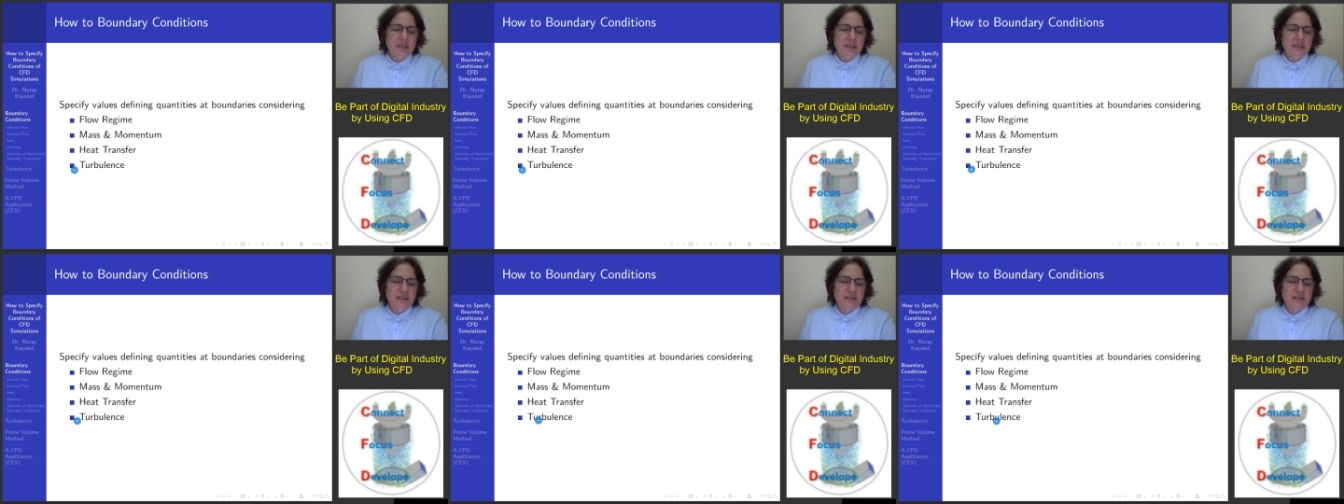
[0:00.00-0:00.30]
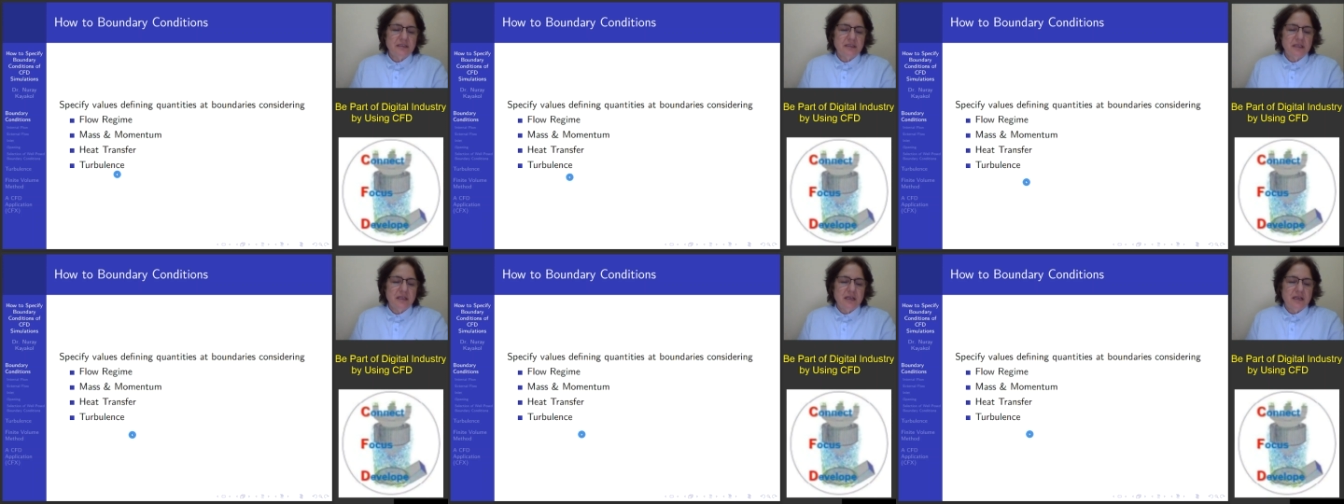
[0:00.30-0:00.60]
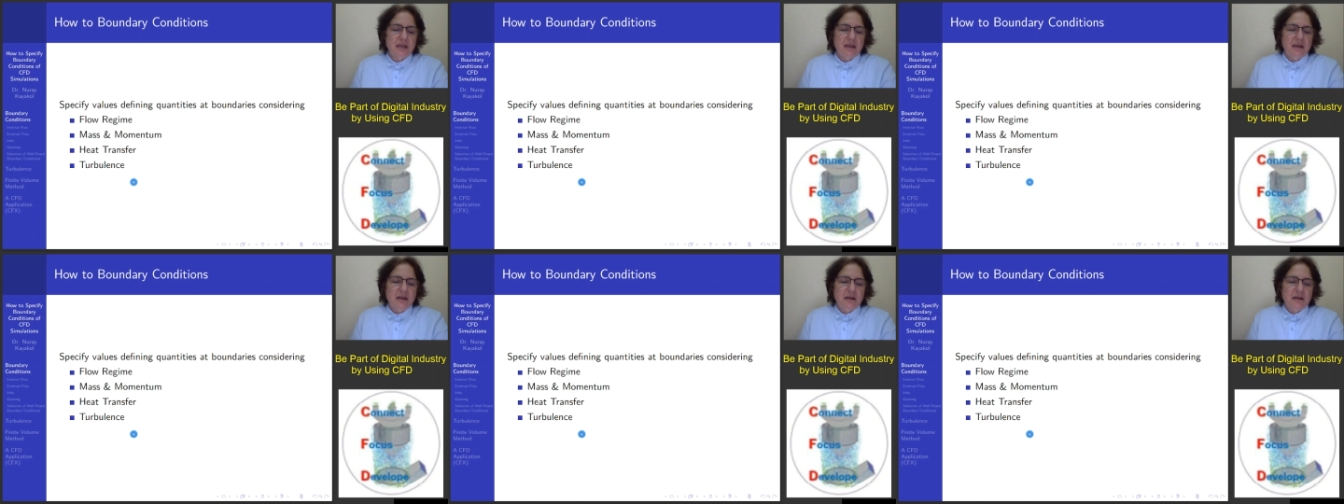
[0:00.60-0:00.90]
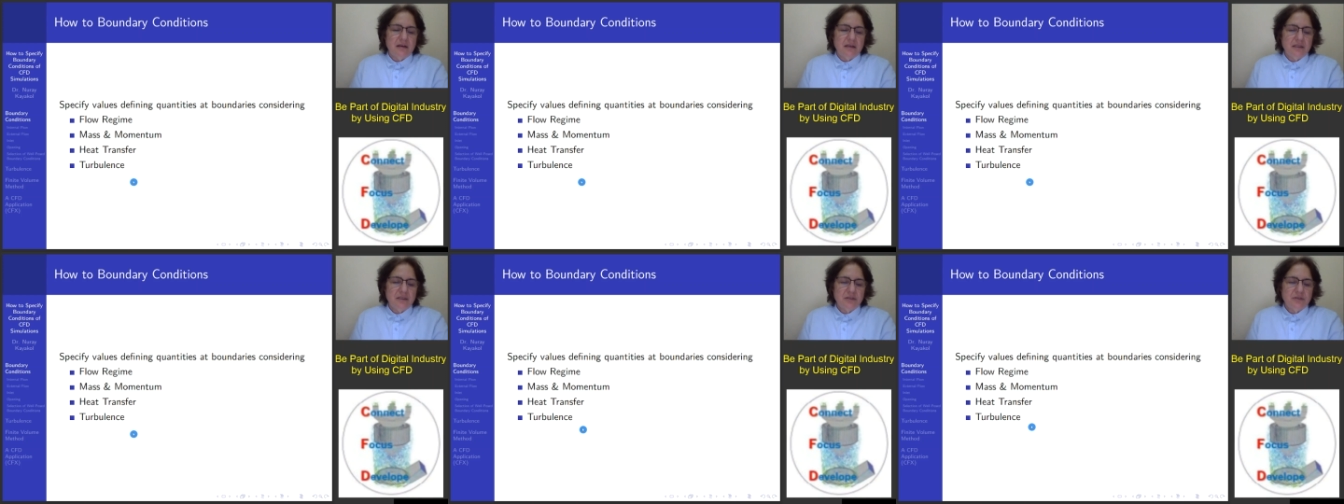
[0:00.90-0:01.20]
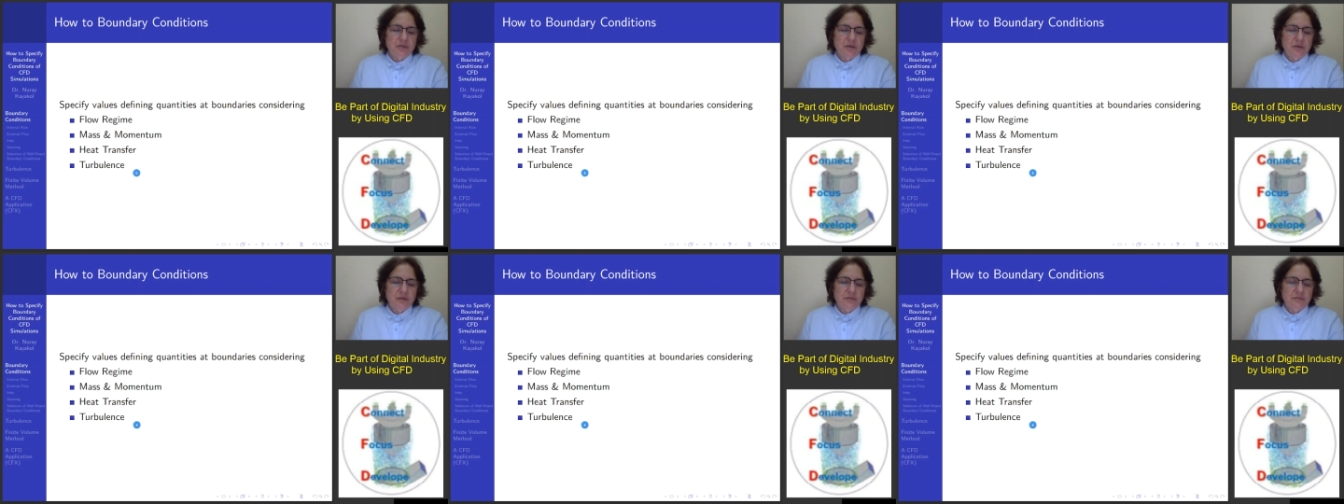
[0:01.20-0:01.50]
and
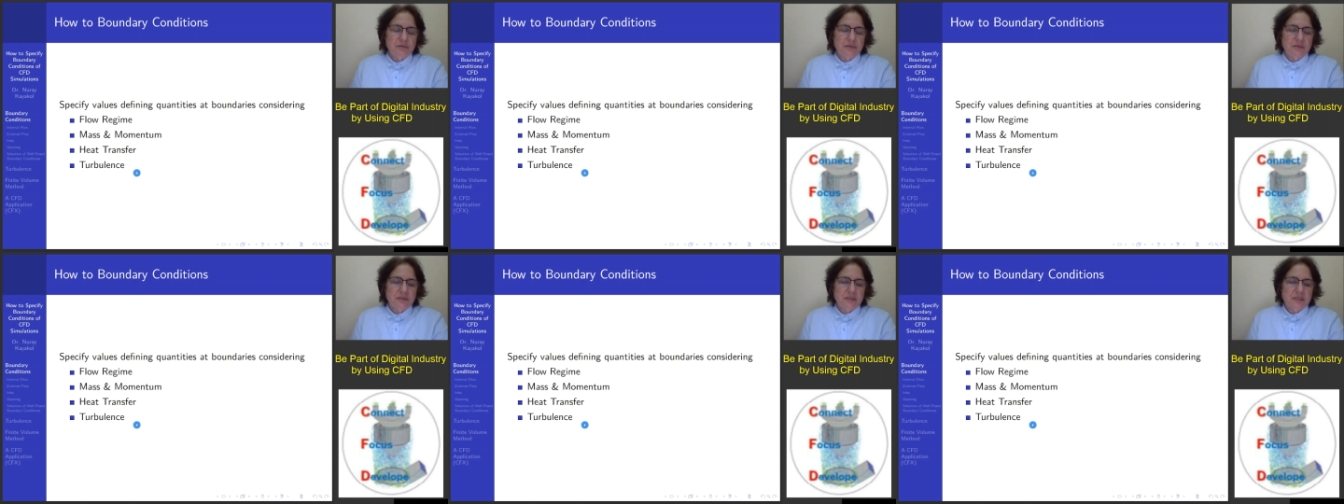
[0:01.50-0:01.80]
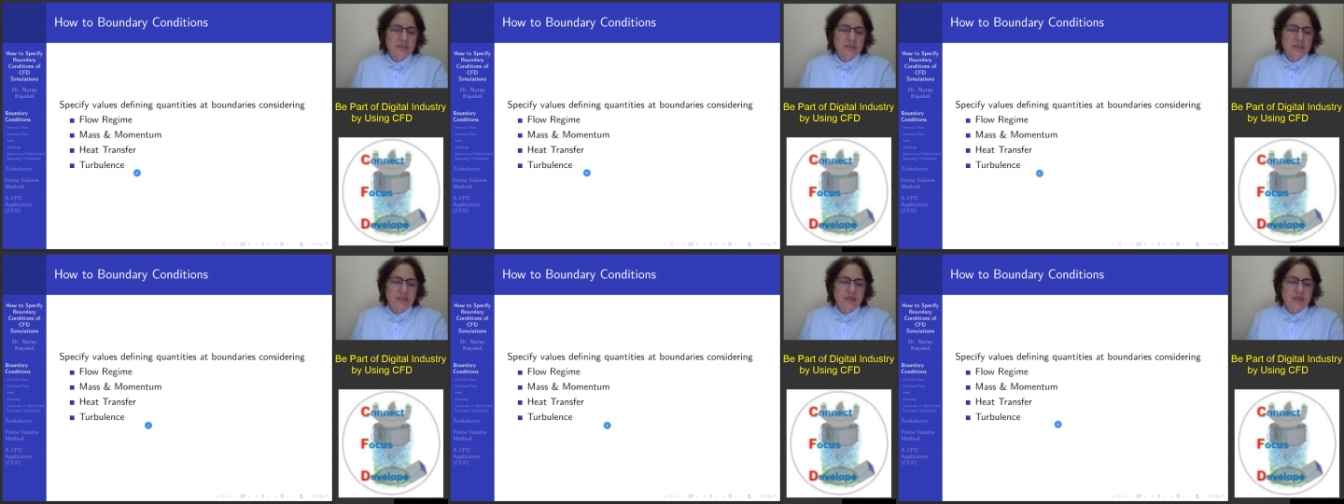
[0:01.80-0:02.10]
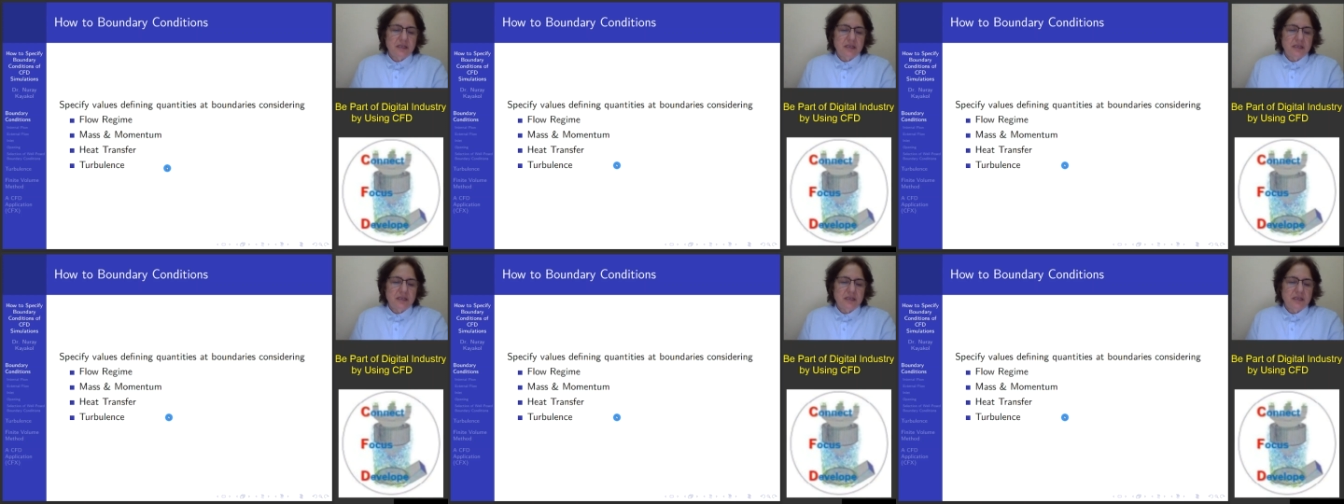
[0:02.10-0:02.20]
turbulence.